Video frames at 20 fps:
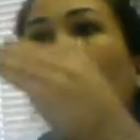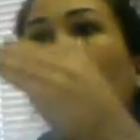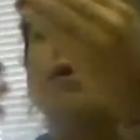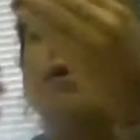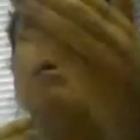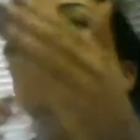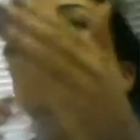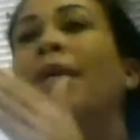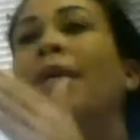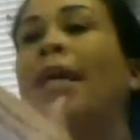
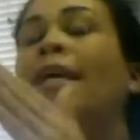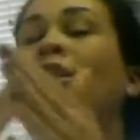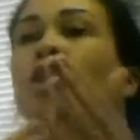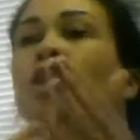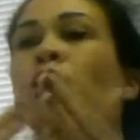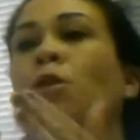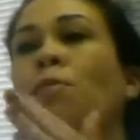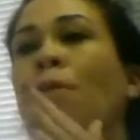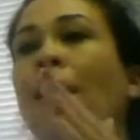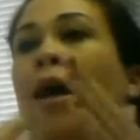
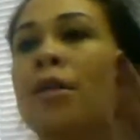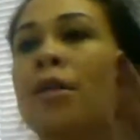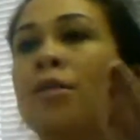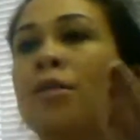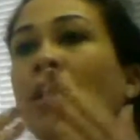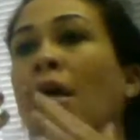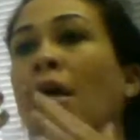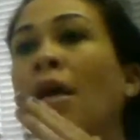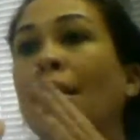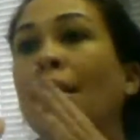communications
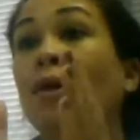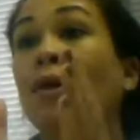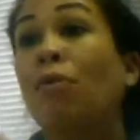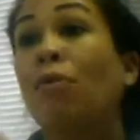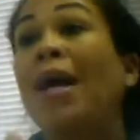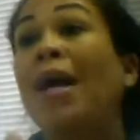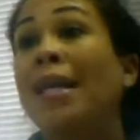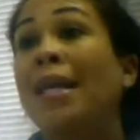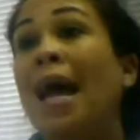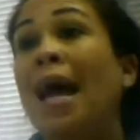plans.
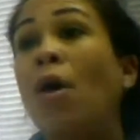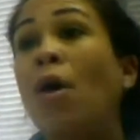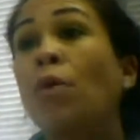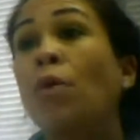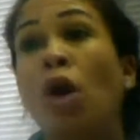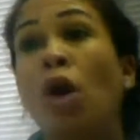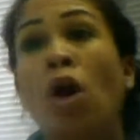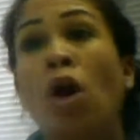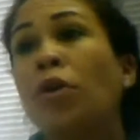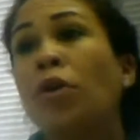Like, right now
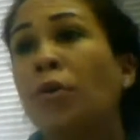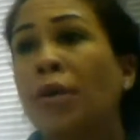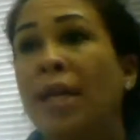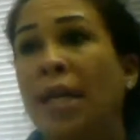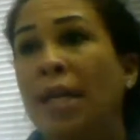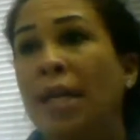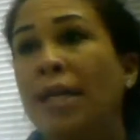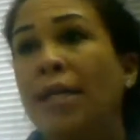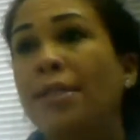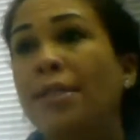with all your
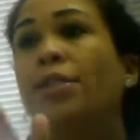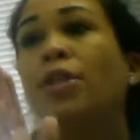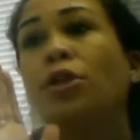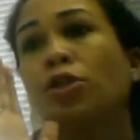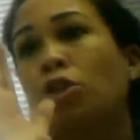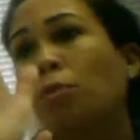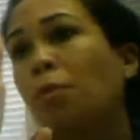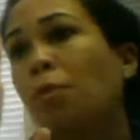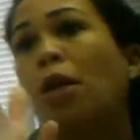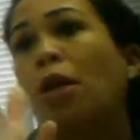candidates,
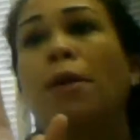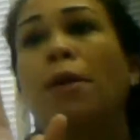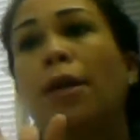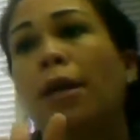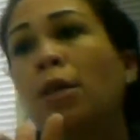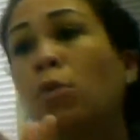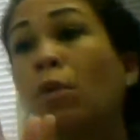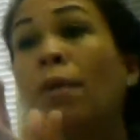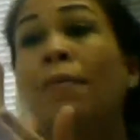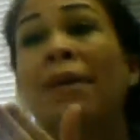there should be a
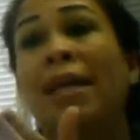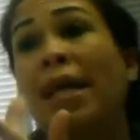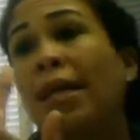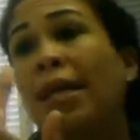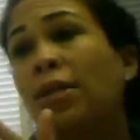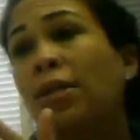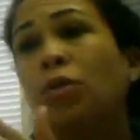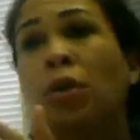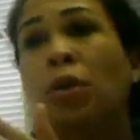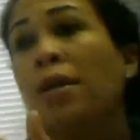communication where I'm like,
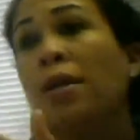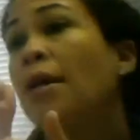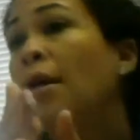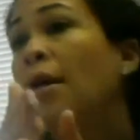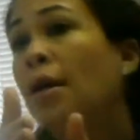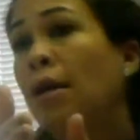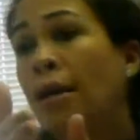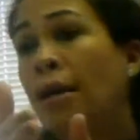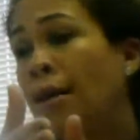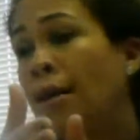hey, Jordan,
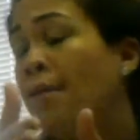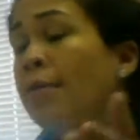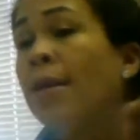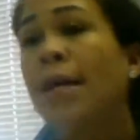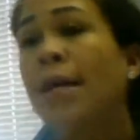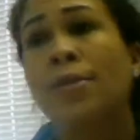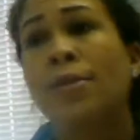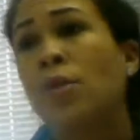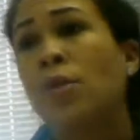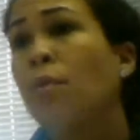in the
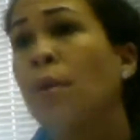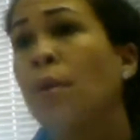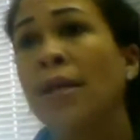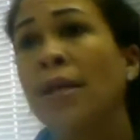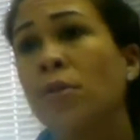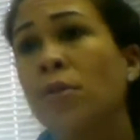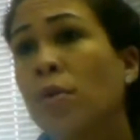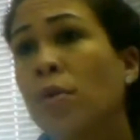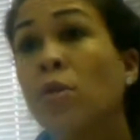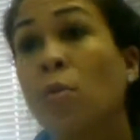next 2
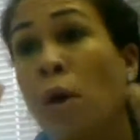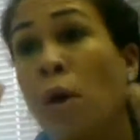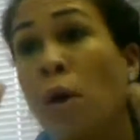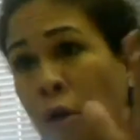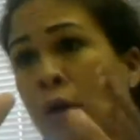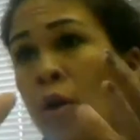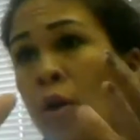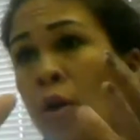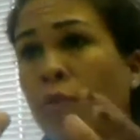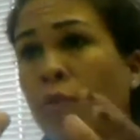weeks, 3 weeks, while
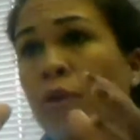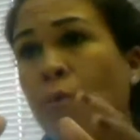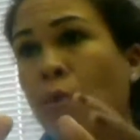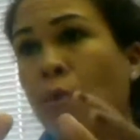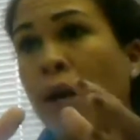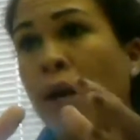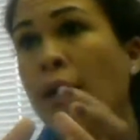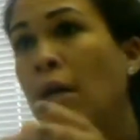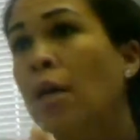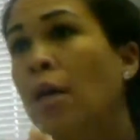you're home for the
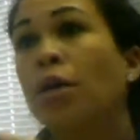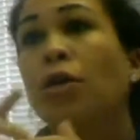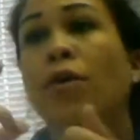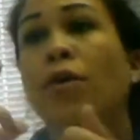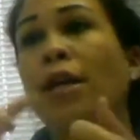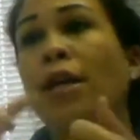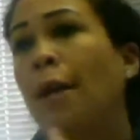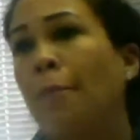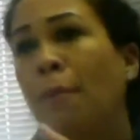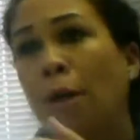break,
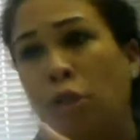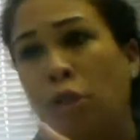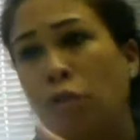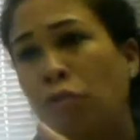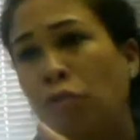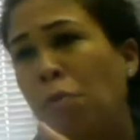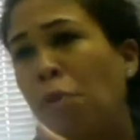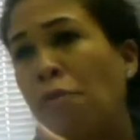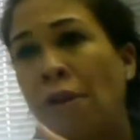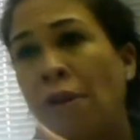you're going to get
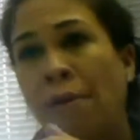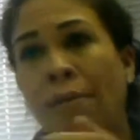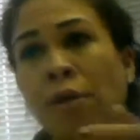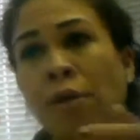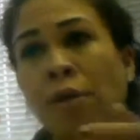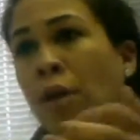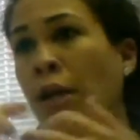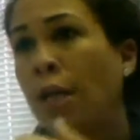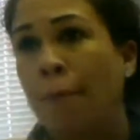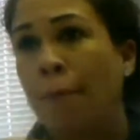pressure from your
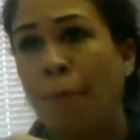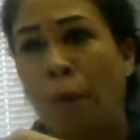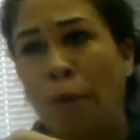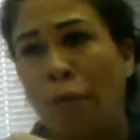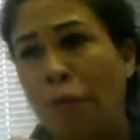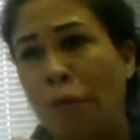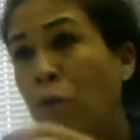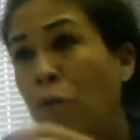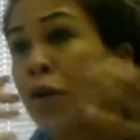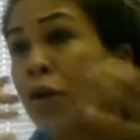family.
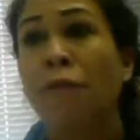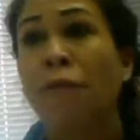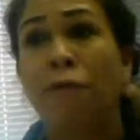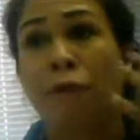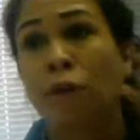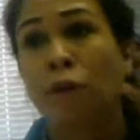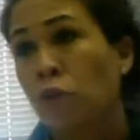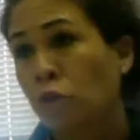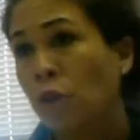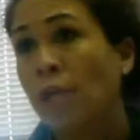You're going to
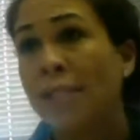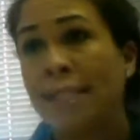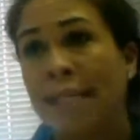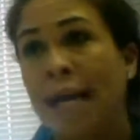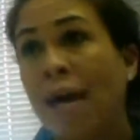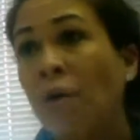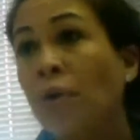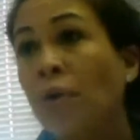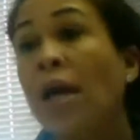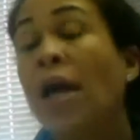feel
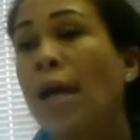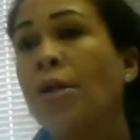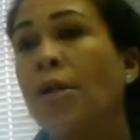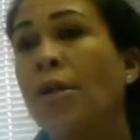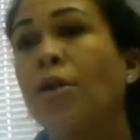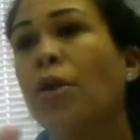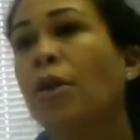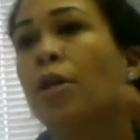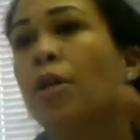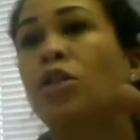stressed out,
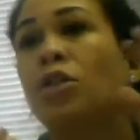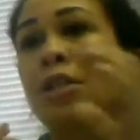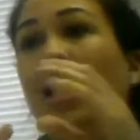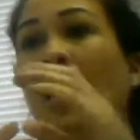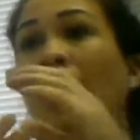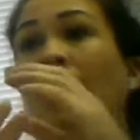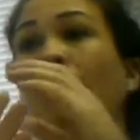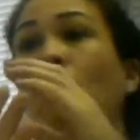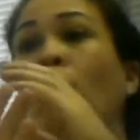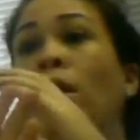and you're going to just
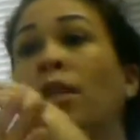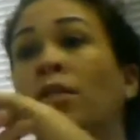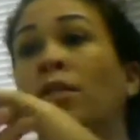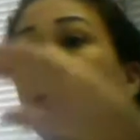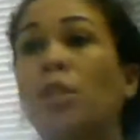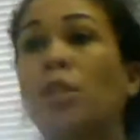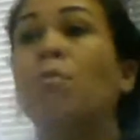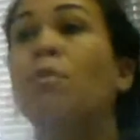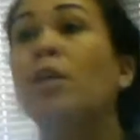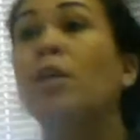kind of want to
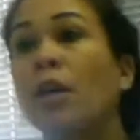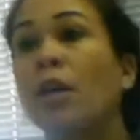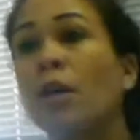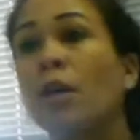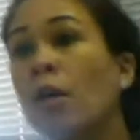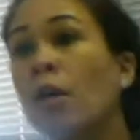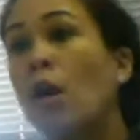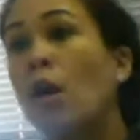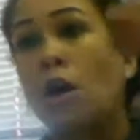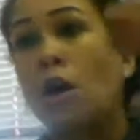
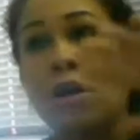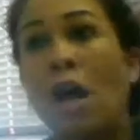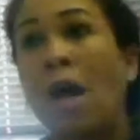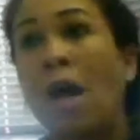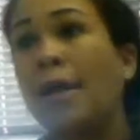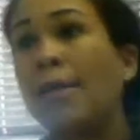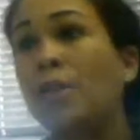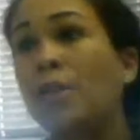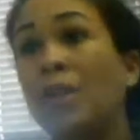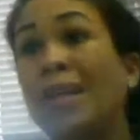disappear or
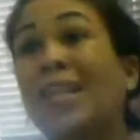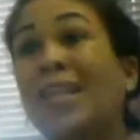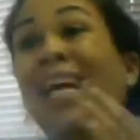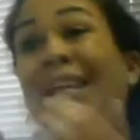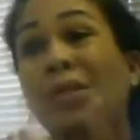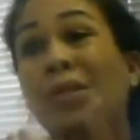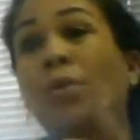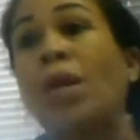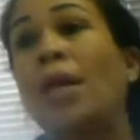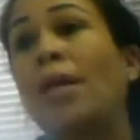not answer. Like,
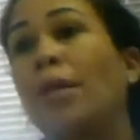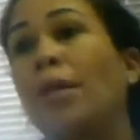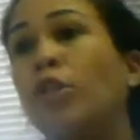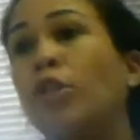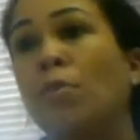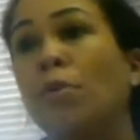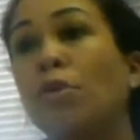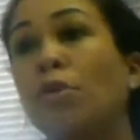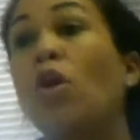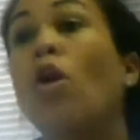that's when I
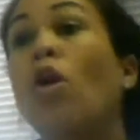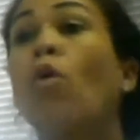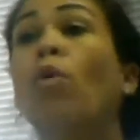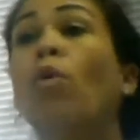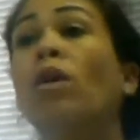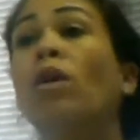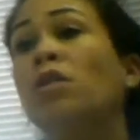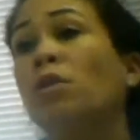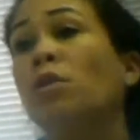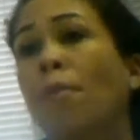need you most.
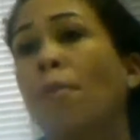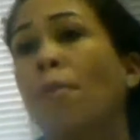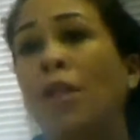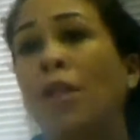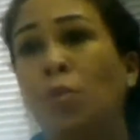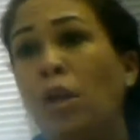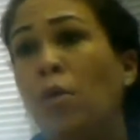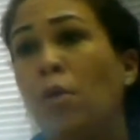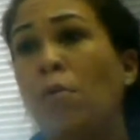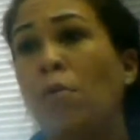What is the
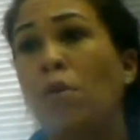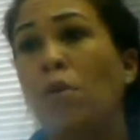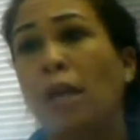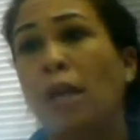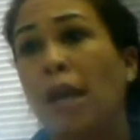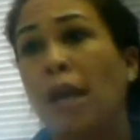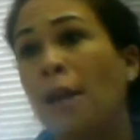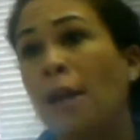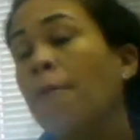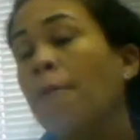best way to
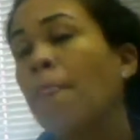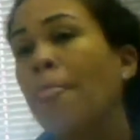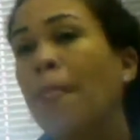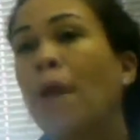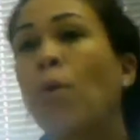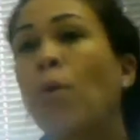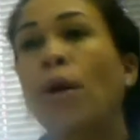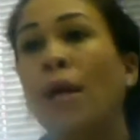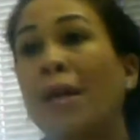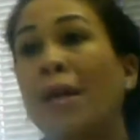communicate?
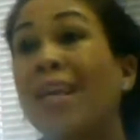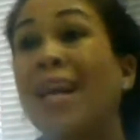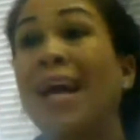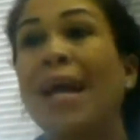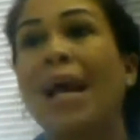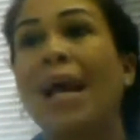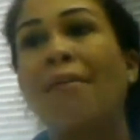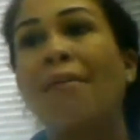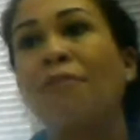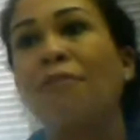Can
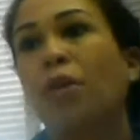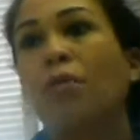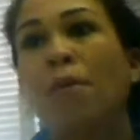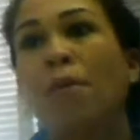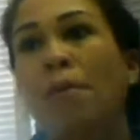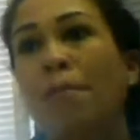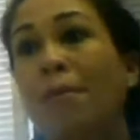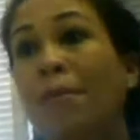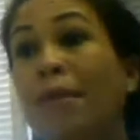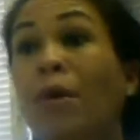I have your
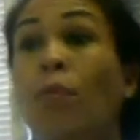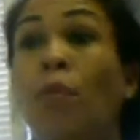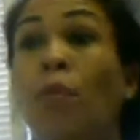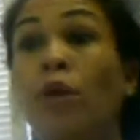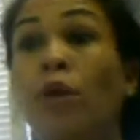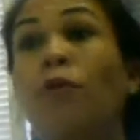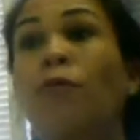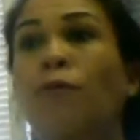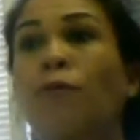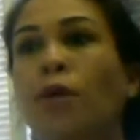commitment that
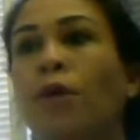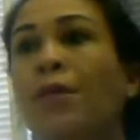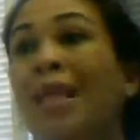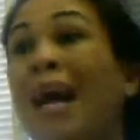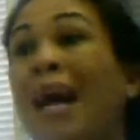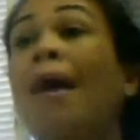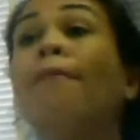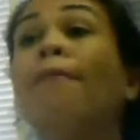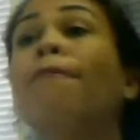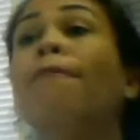when you're feeling
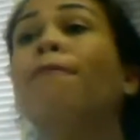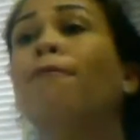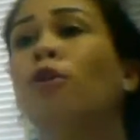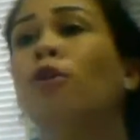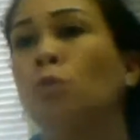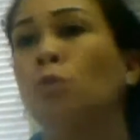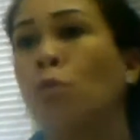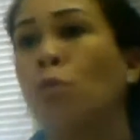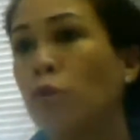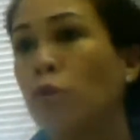that, I'm the
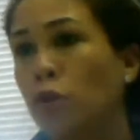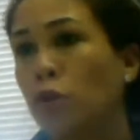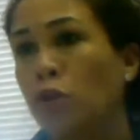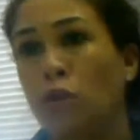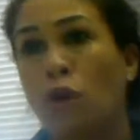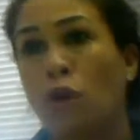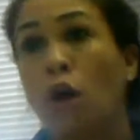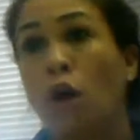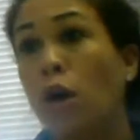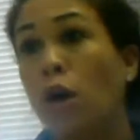first person
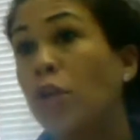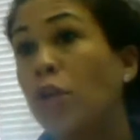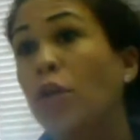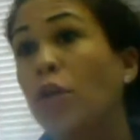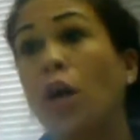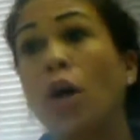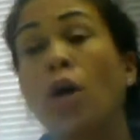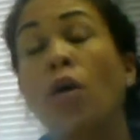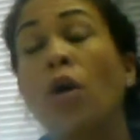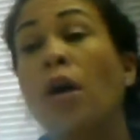you call, and
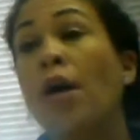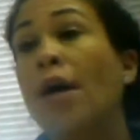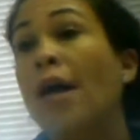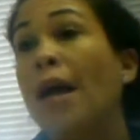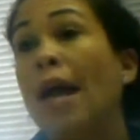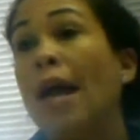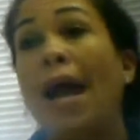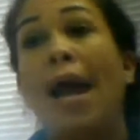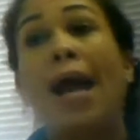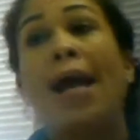you go,
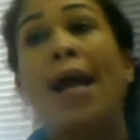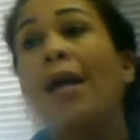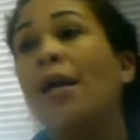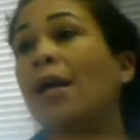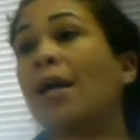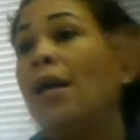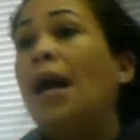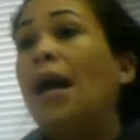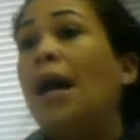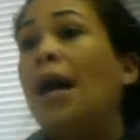
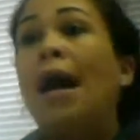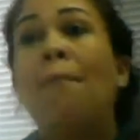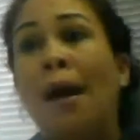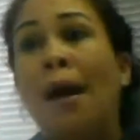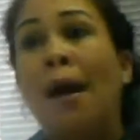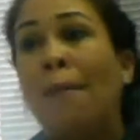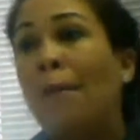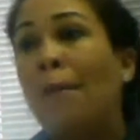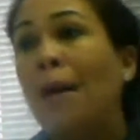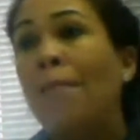hey, I'm
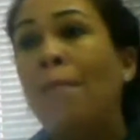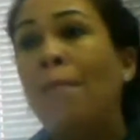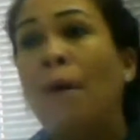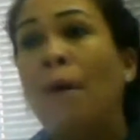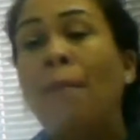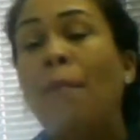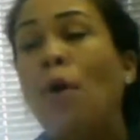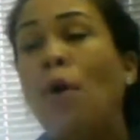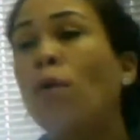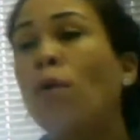
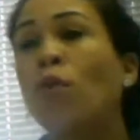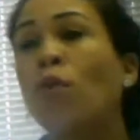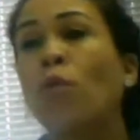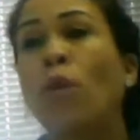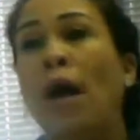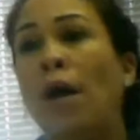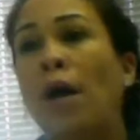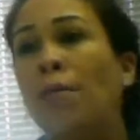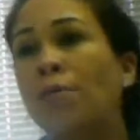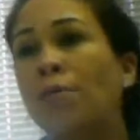
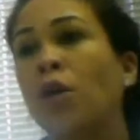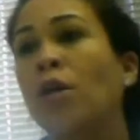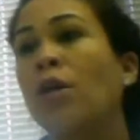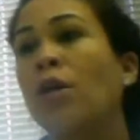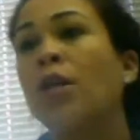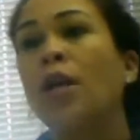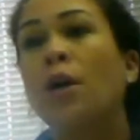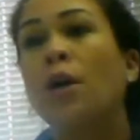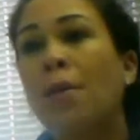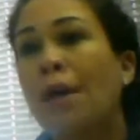overwhelmed, or
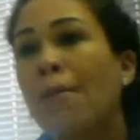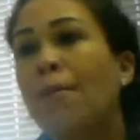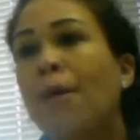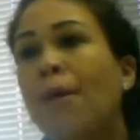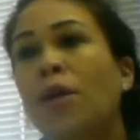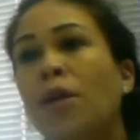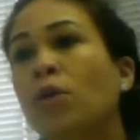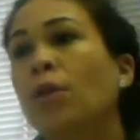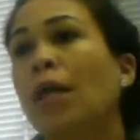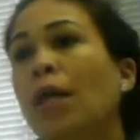
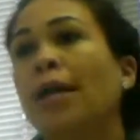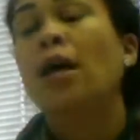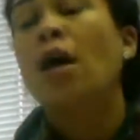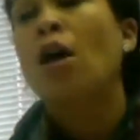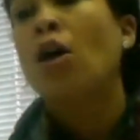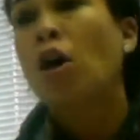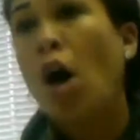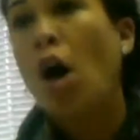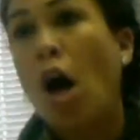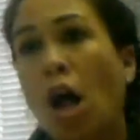maybe you like
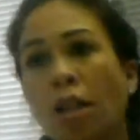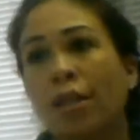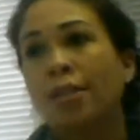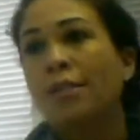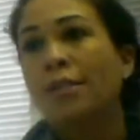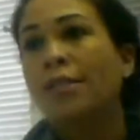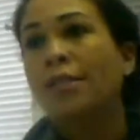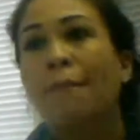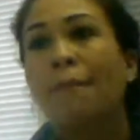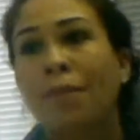call
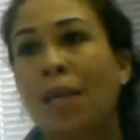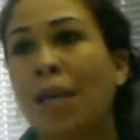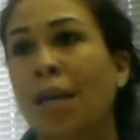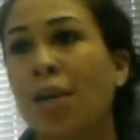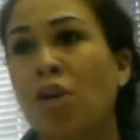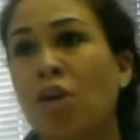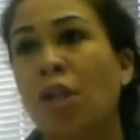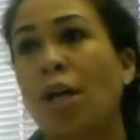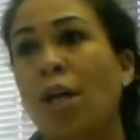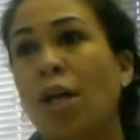it
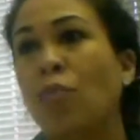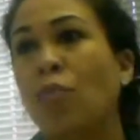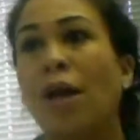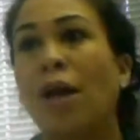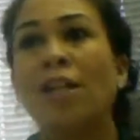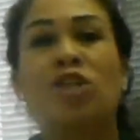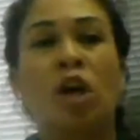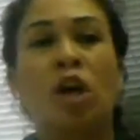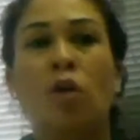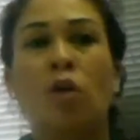something, and you're like
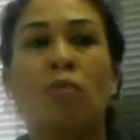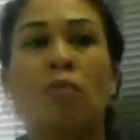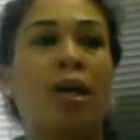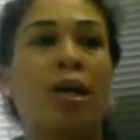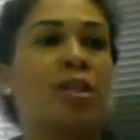red zone,